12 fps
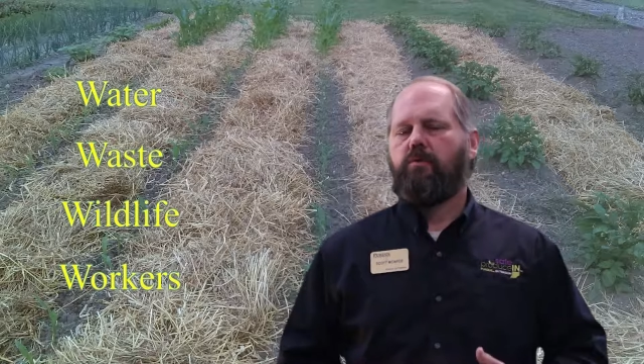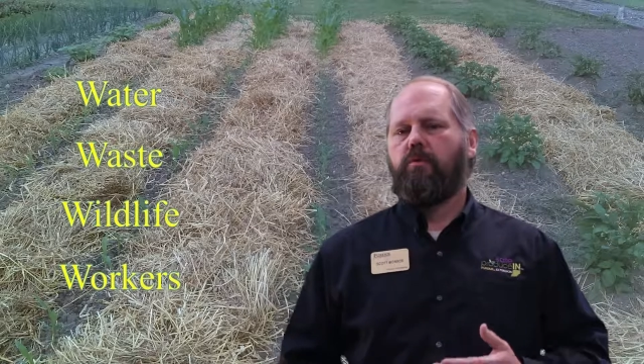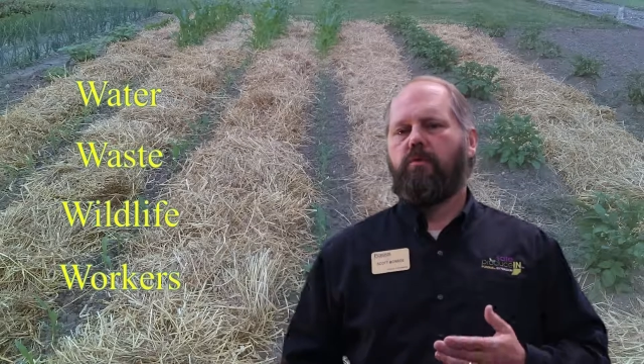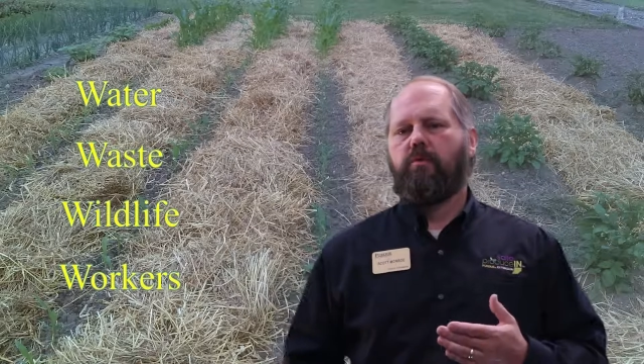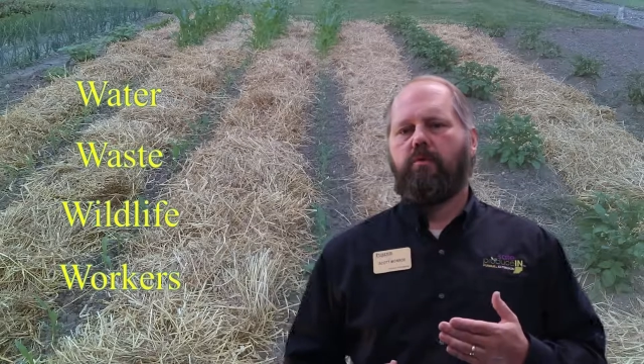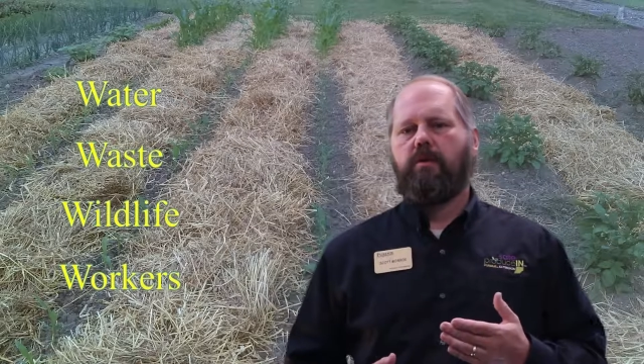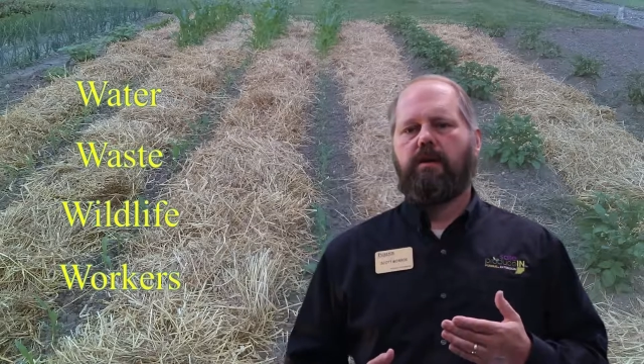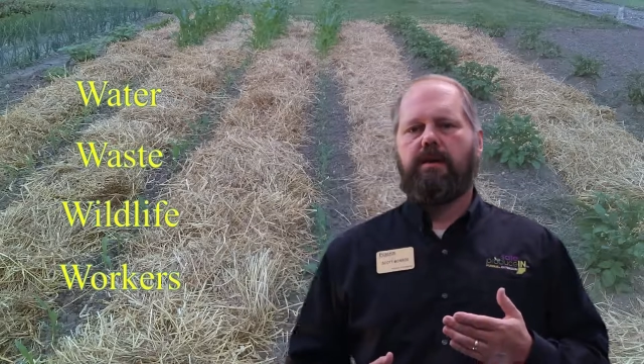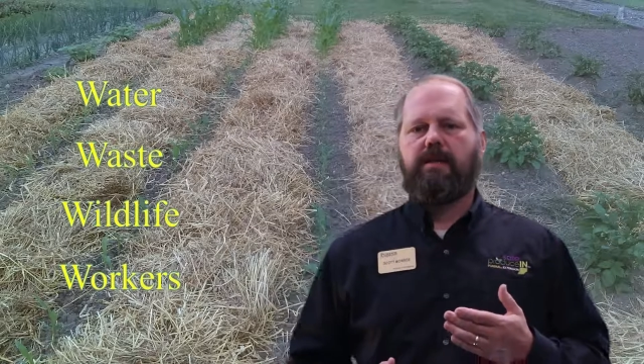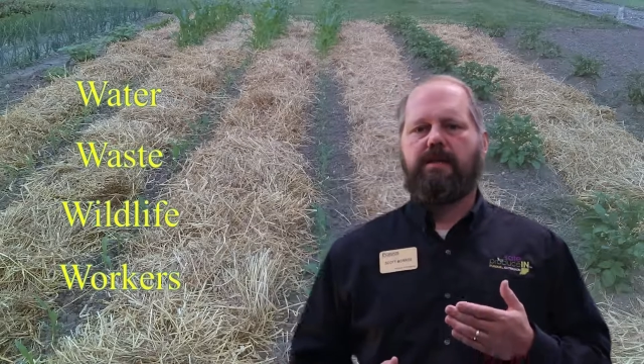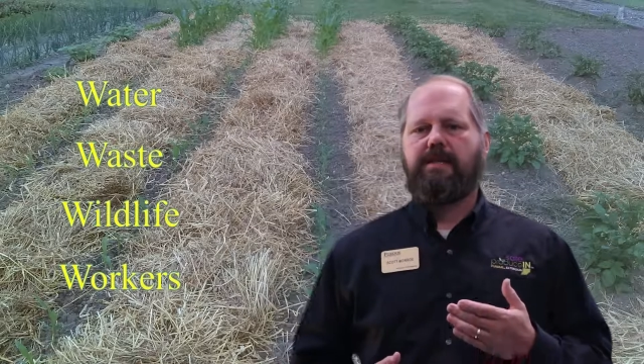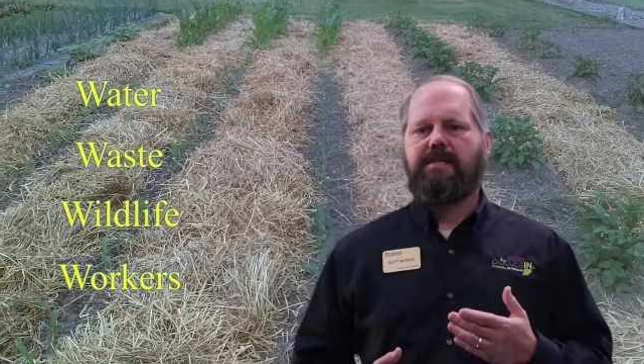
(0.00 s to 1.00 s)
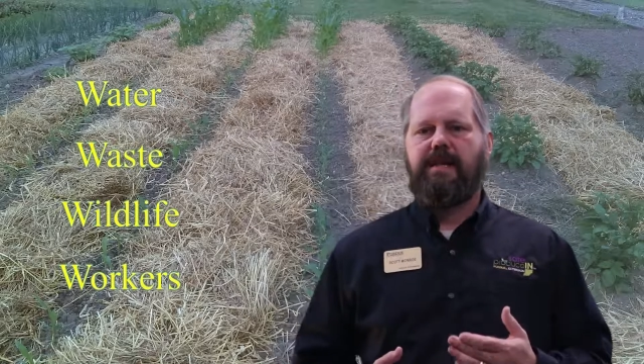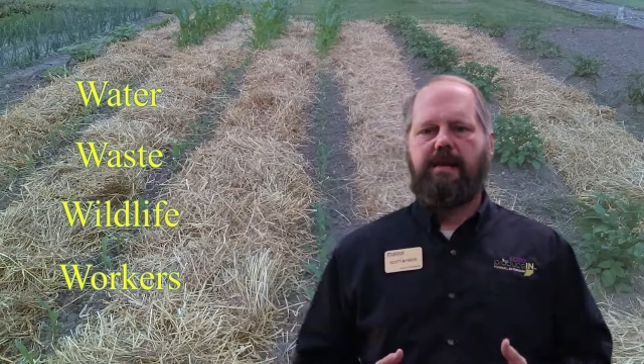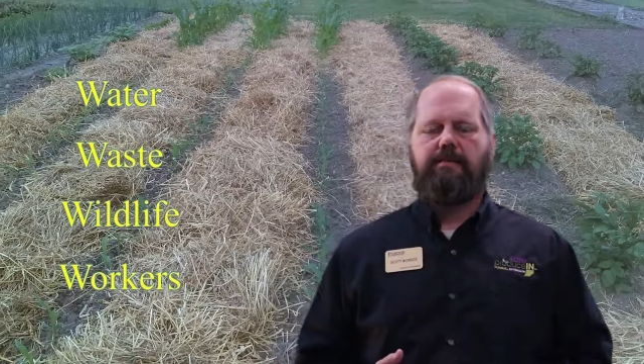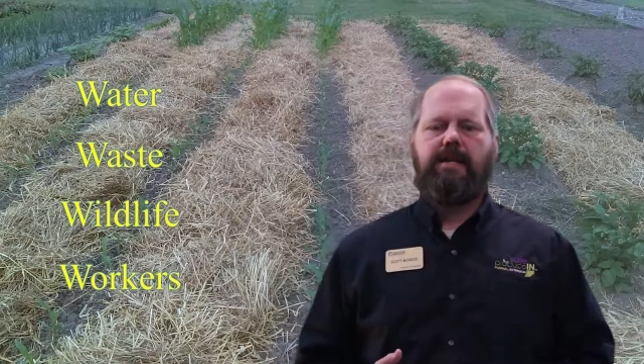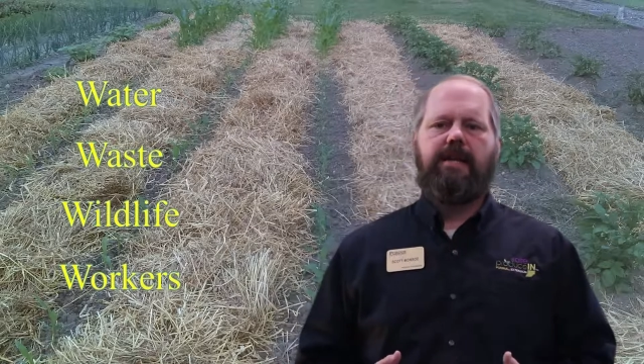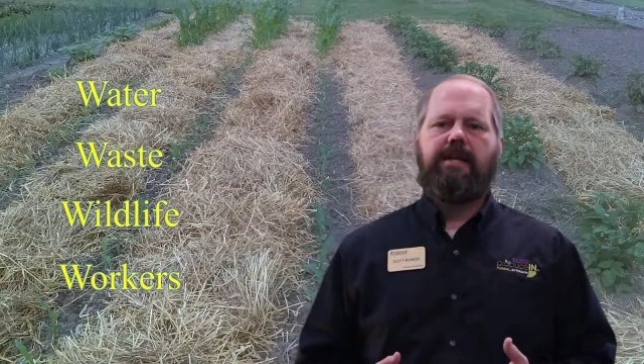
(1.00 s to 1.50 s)
or
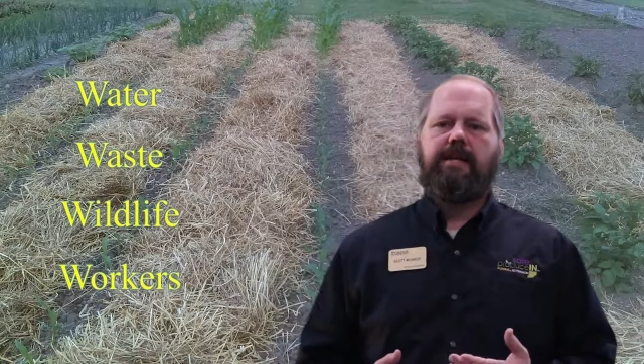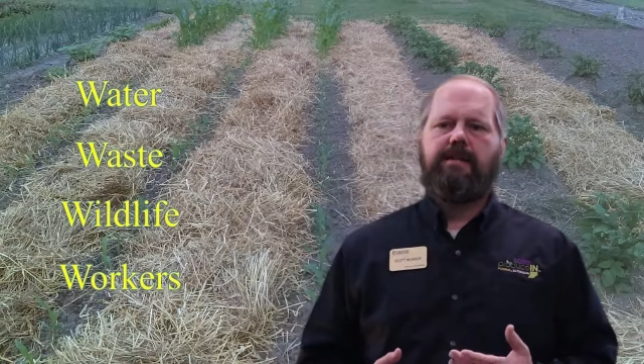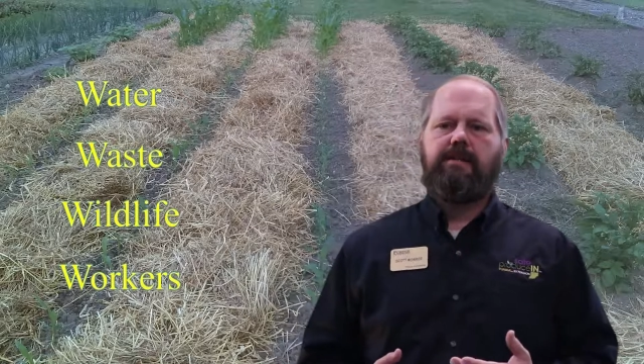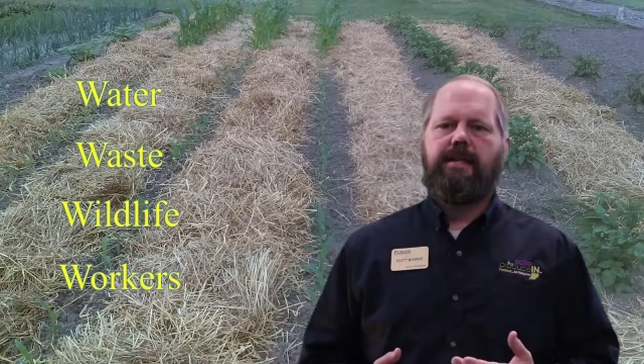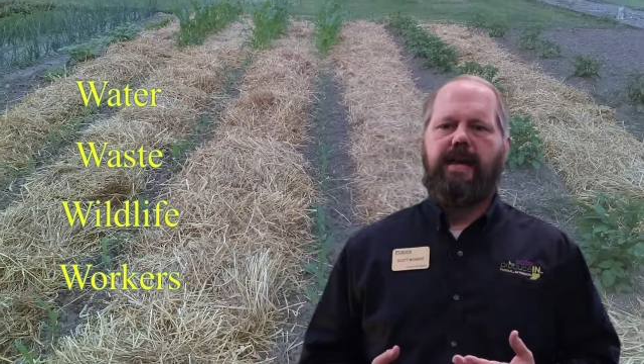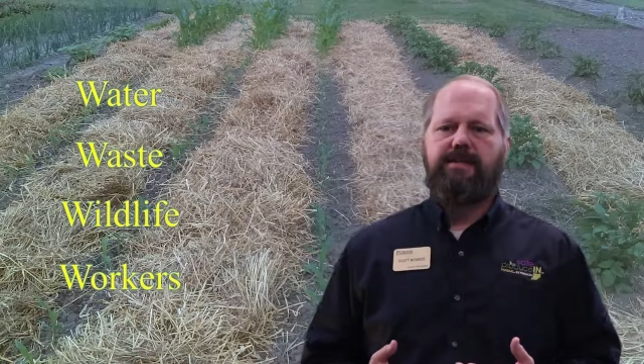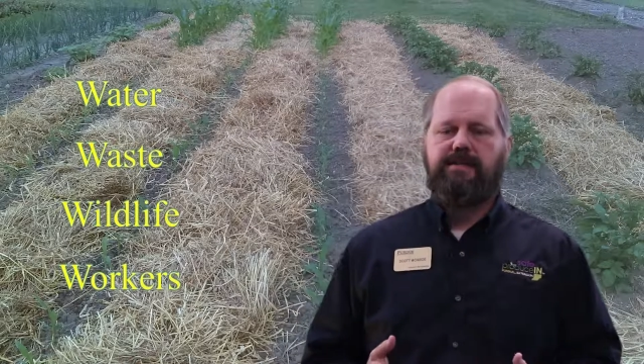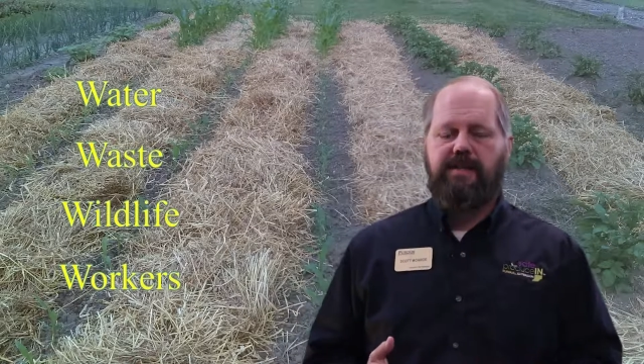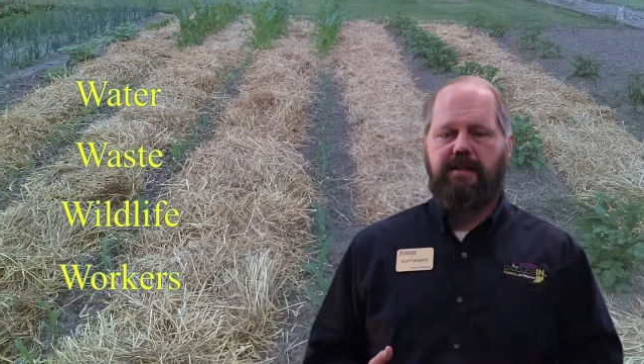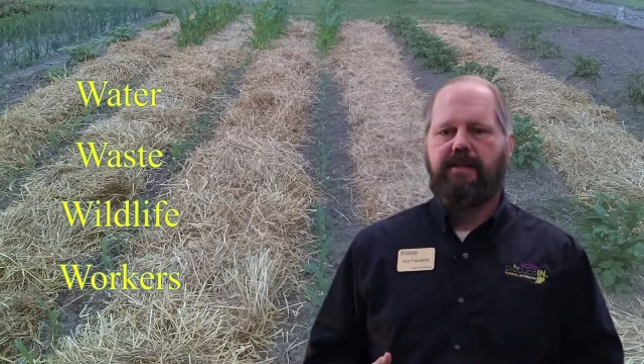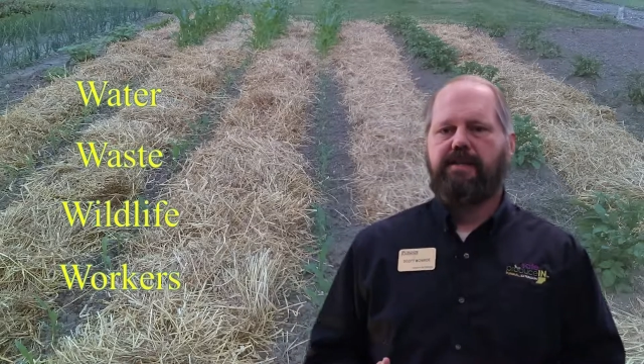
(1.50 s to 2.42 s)
accidentally